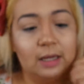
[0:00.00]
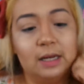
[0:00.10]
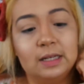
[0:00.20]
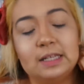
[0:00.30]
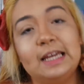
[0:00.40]

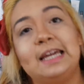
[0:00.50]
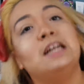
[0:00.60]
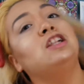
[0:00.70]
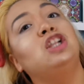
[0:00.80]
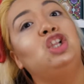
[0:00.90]
And it's a
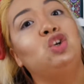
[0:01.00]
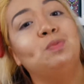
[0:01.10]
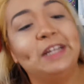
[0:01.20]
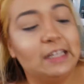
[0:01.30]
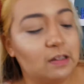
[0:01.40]

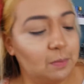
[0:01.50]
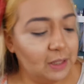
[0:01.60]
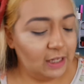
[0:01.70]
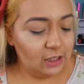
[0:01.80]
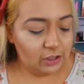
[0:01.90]
luminous
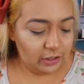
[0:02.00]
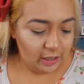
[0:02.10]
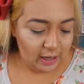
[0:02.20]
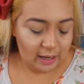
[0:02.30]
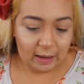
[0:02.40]
blush.
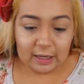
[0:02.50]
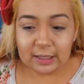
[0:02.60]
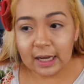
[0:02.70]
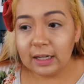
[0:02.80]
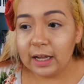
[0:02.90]
It's
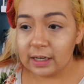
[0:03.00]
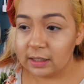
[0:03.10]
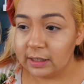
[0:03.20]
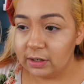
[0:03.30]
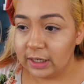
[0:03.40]
got a lot of
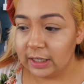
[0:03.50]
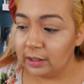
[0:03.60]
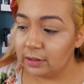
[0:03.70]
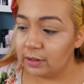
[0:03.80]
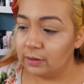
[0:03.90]
glitter in
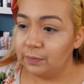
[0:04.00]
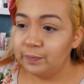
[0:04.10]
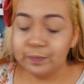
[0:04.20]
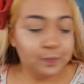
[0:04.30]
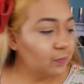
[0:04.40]
it, so
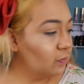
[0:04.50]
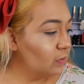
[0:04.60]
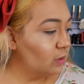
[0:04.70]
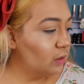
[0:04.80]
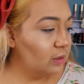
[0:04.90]

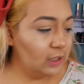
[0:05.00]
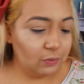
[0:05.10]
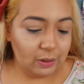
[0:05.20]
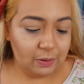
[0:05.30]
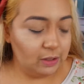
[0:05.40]
that's
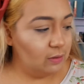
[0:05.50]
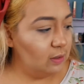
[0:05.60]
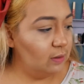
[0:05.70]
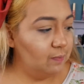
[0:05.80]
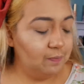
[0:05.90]
why we're using
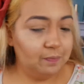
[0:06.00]
it.